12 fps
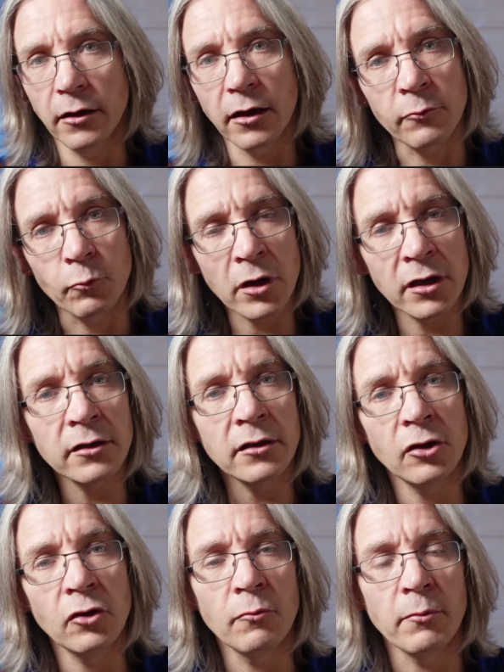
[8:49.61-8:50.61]
and one
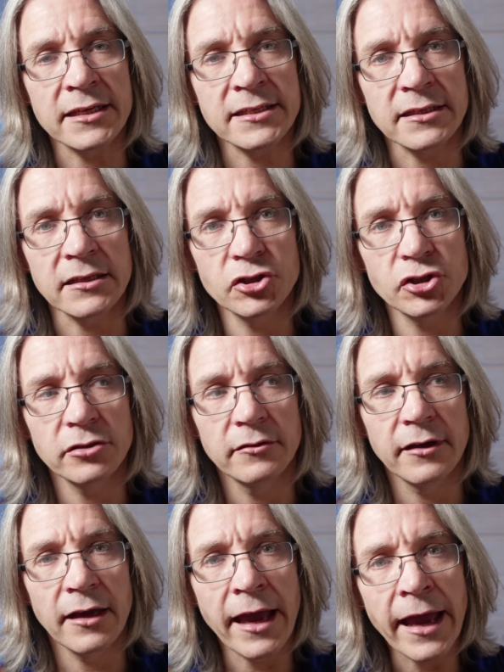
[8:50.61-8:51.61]
new message,
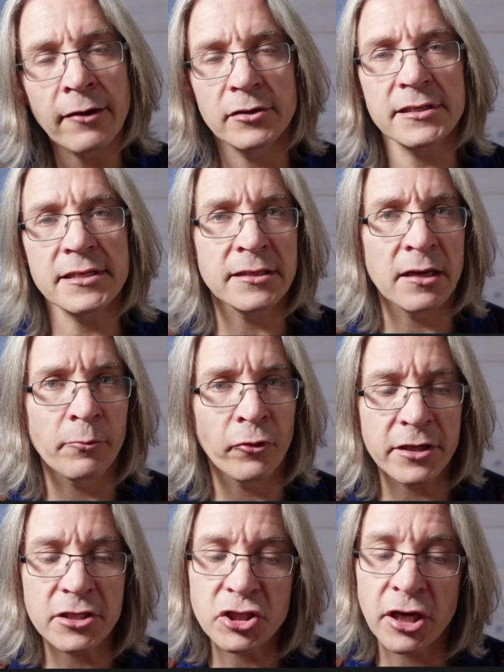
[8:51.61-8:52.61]
how does the
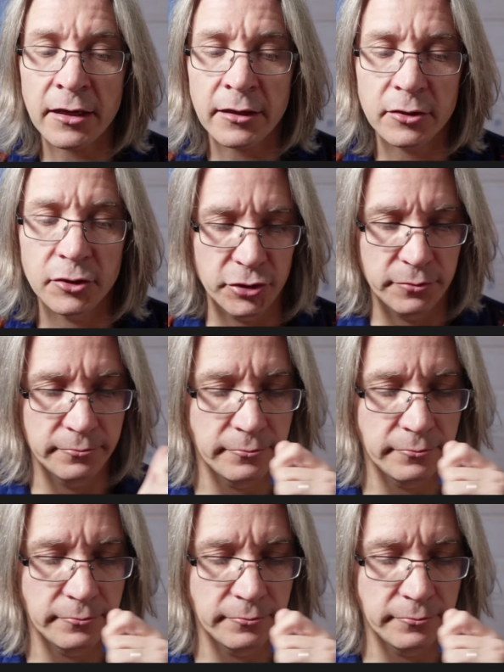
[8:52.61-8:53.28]
summary change?